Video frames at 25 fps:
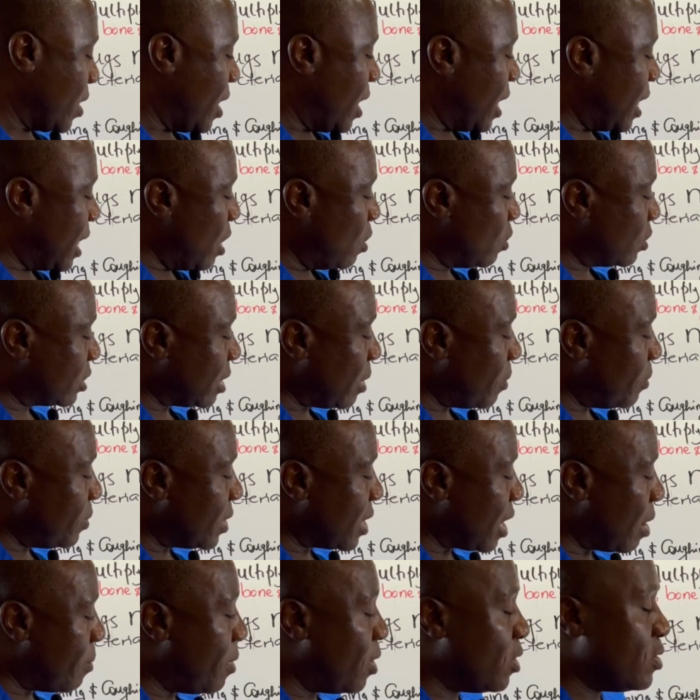Now, something
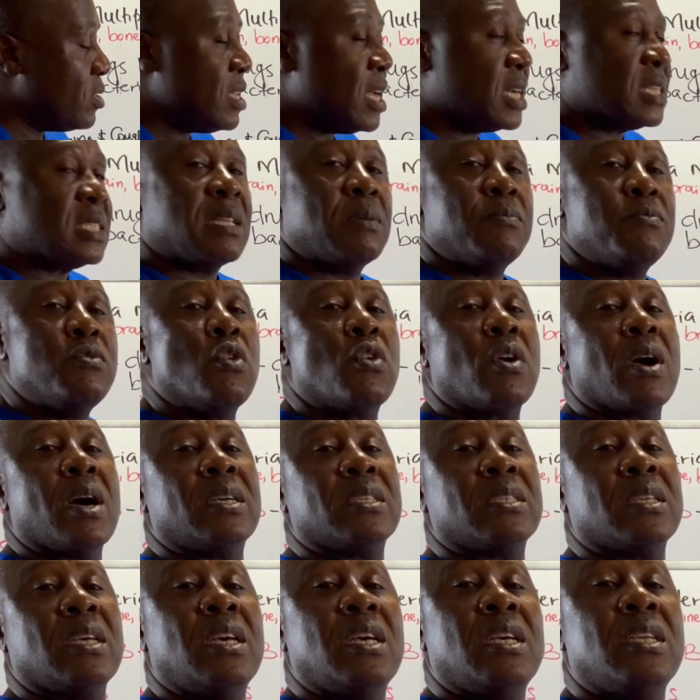about just the mucus.
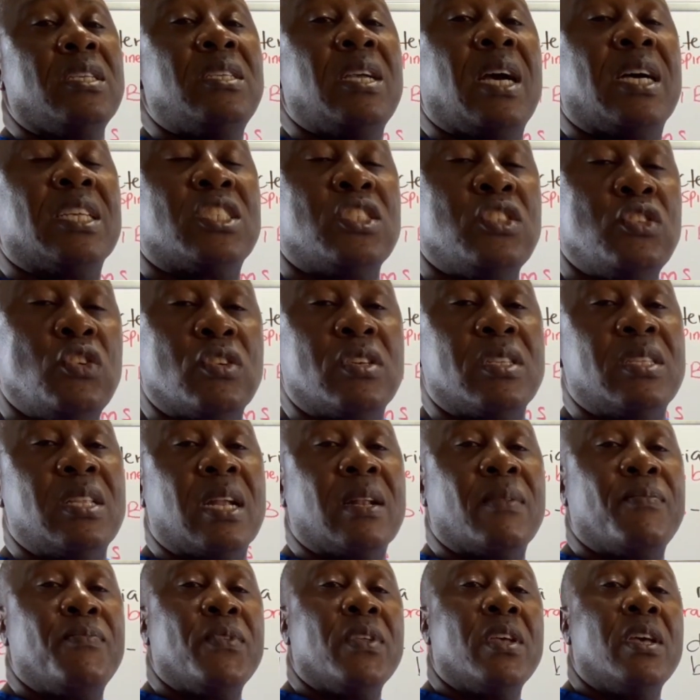Just note
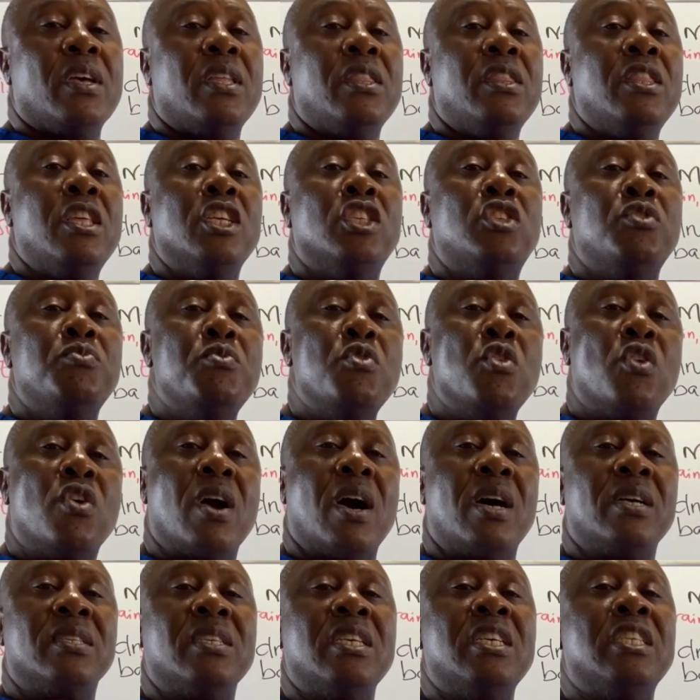that this
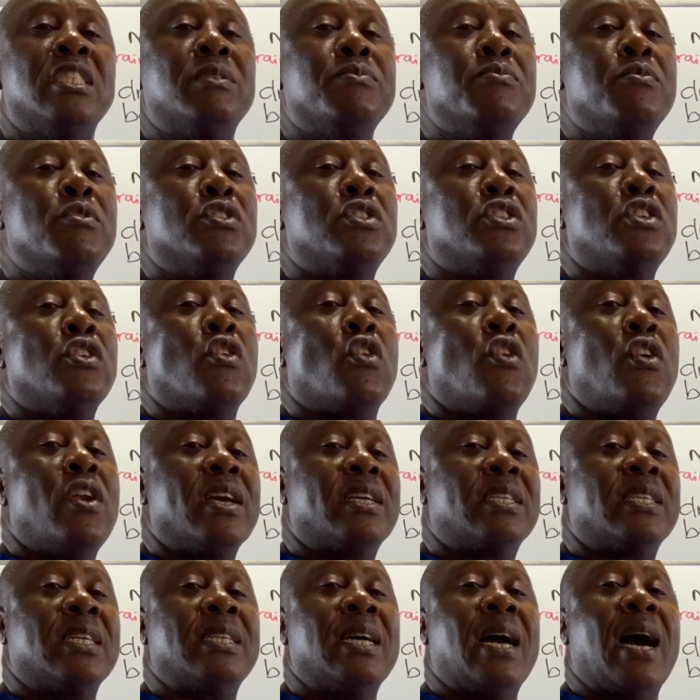mucus is mostly
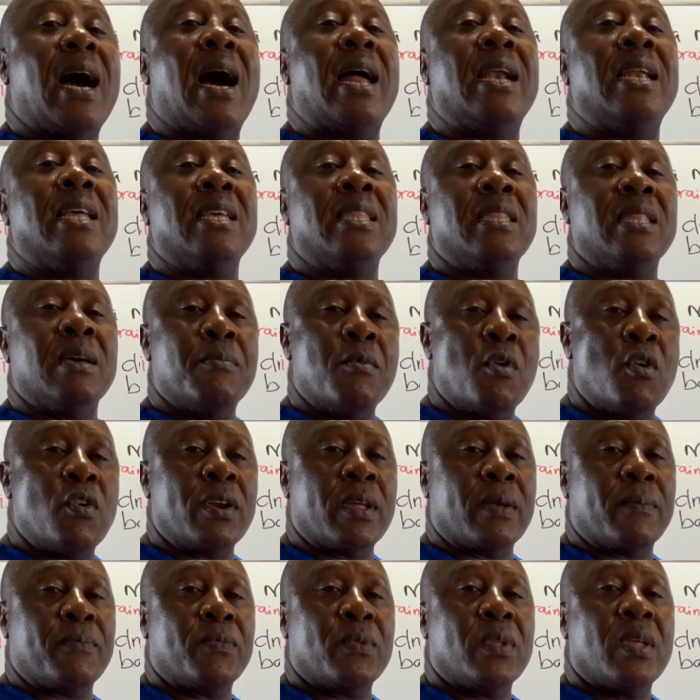collected early in the
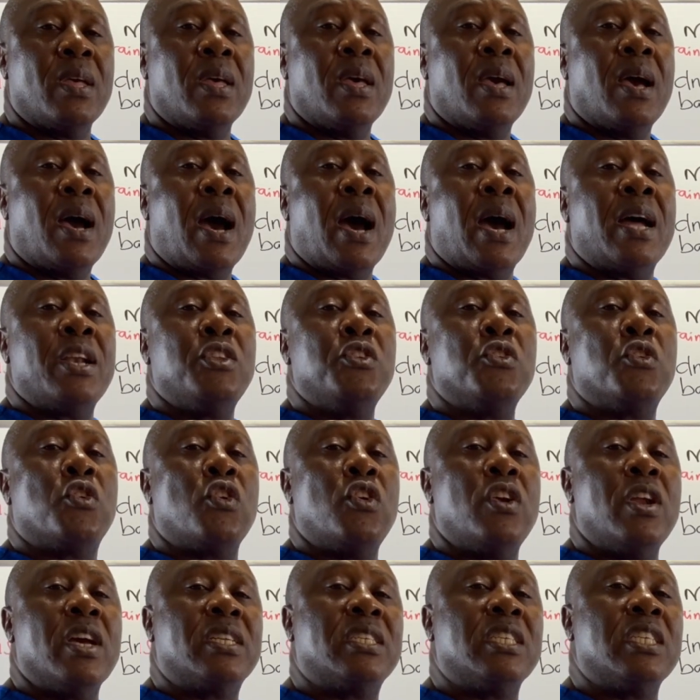morning, and you
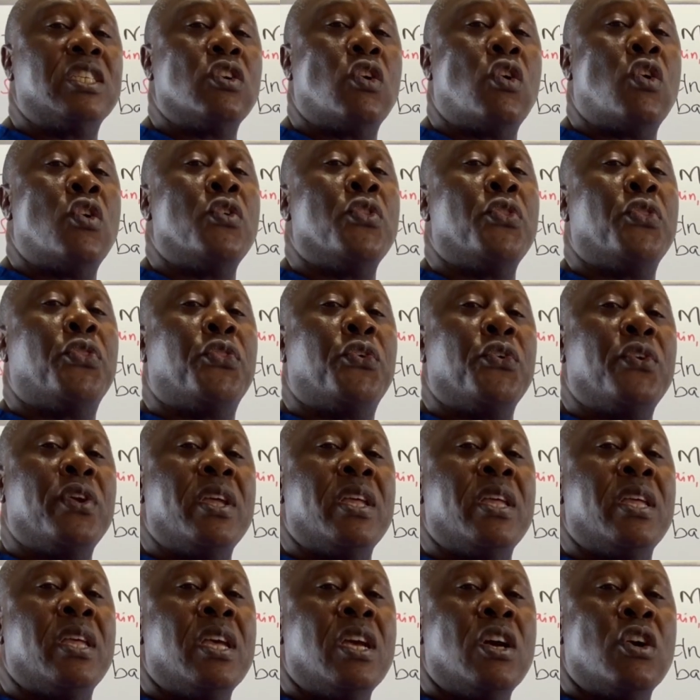collect it on
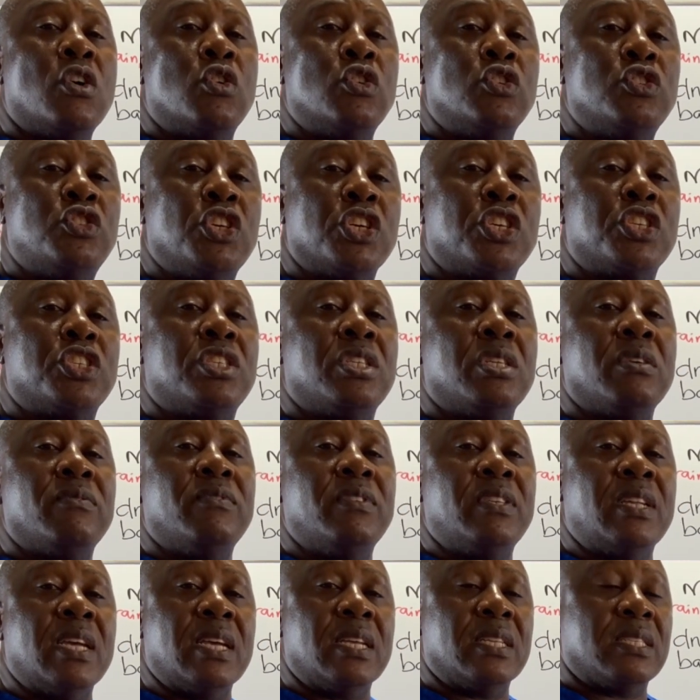3 consecutive
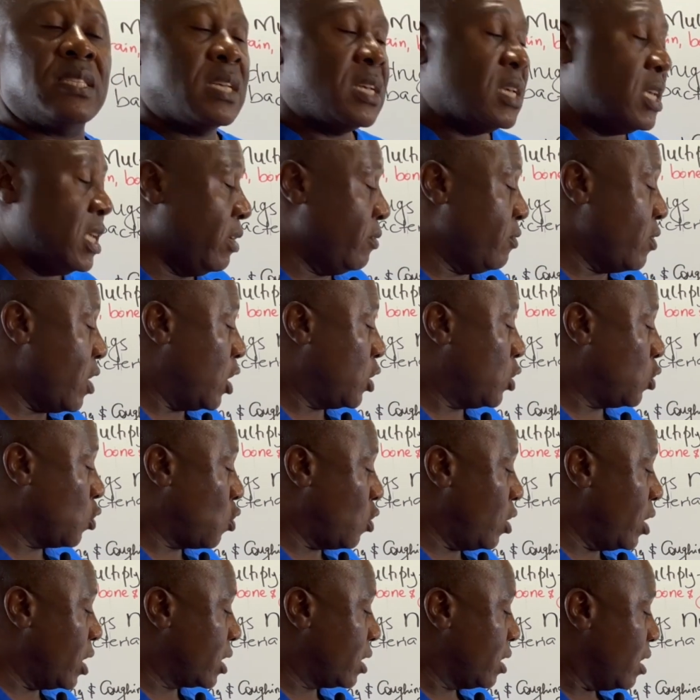days. If you want to
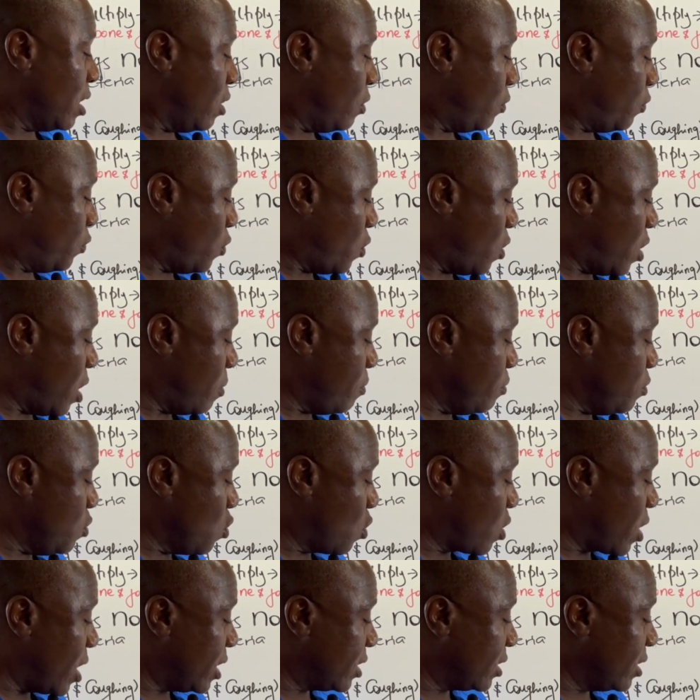collect for a
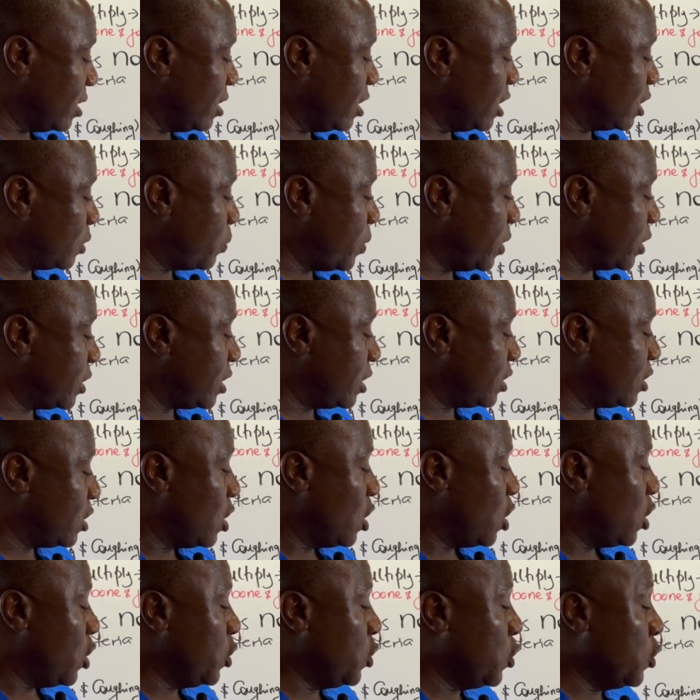mucus in this patient,
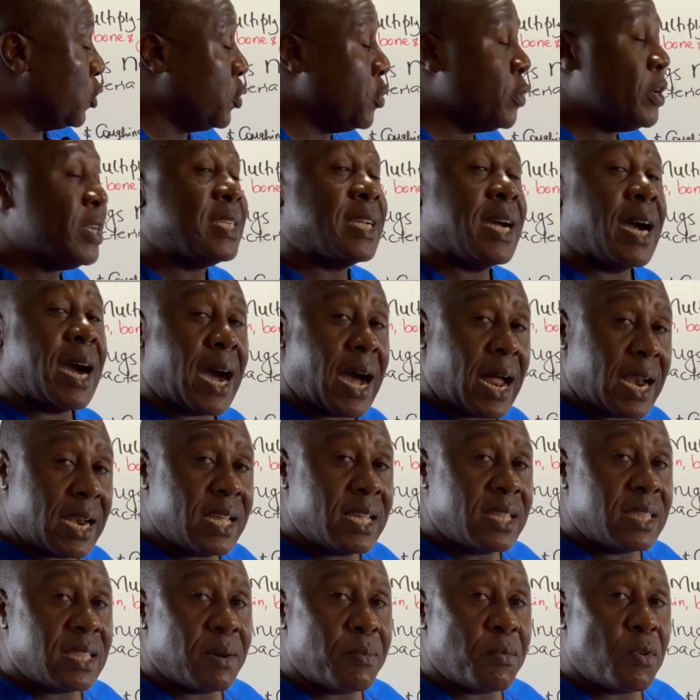you do it early
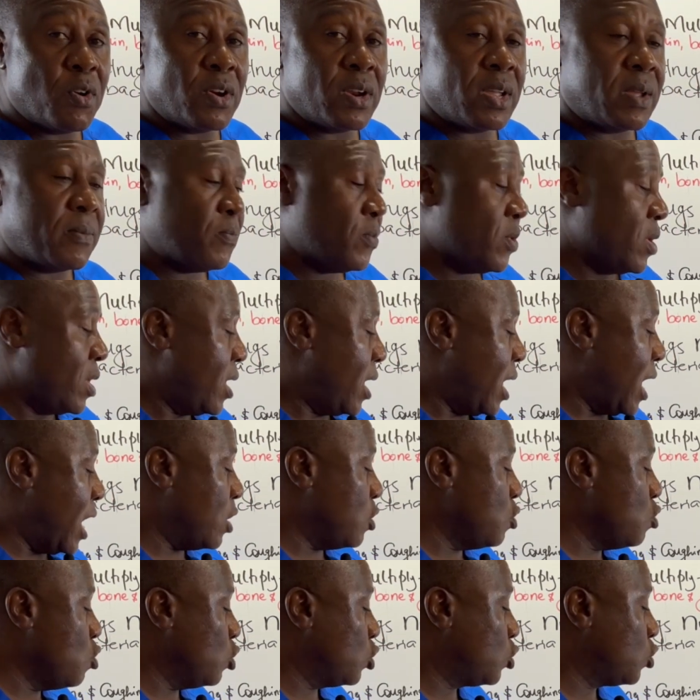in the morning, and
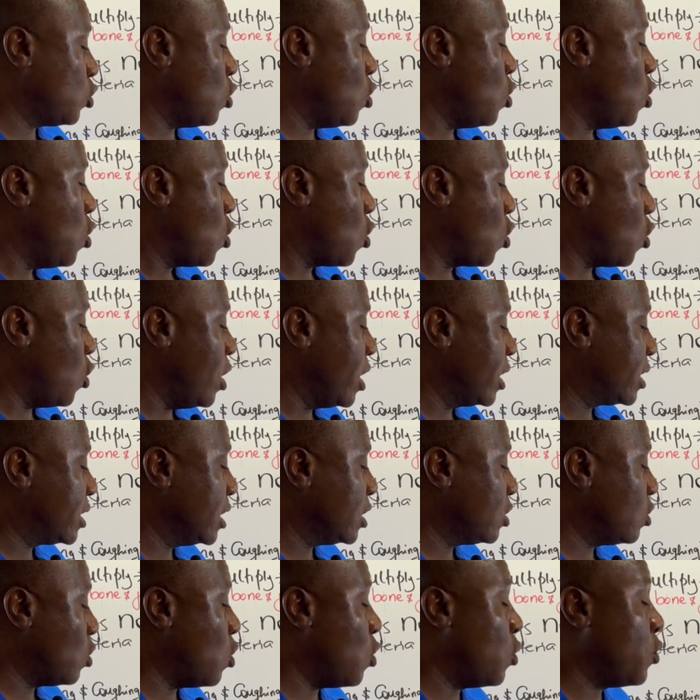you also collect it
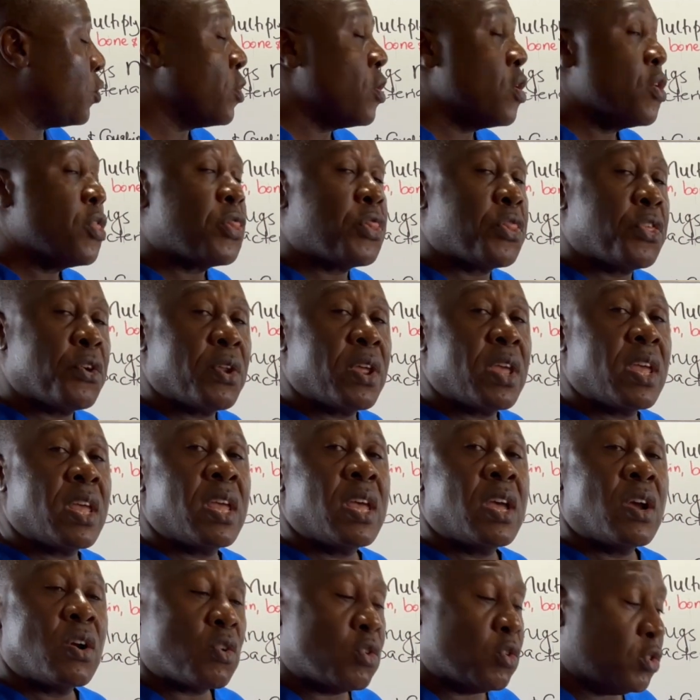on
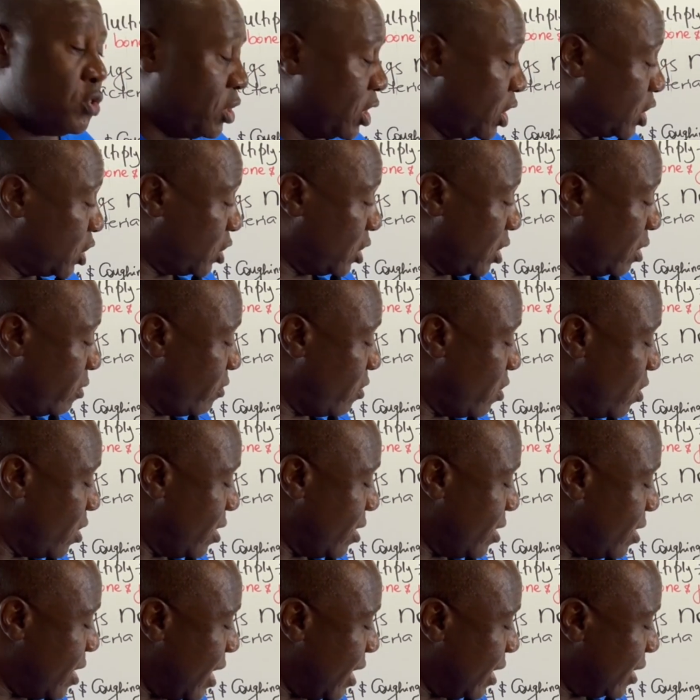3 consecutive
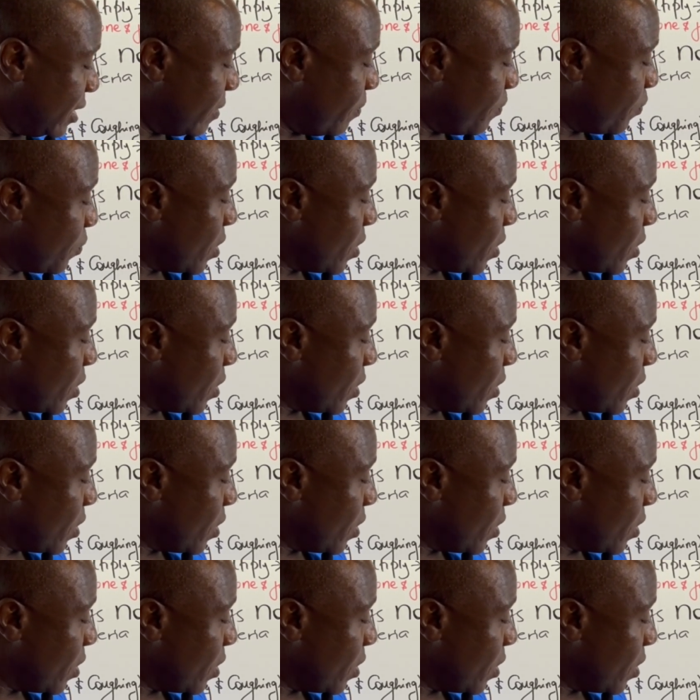days.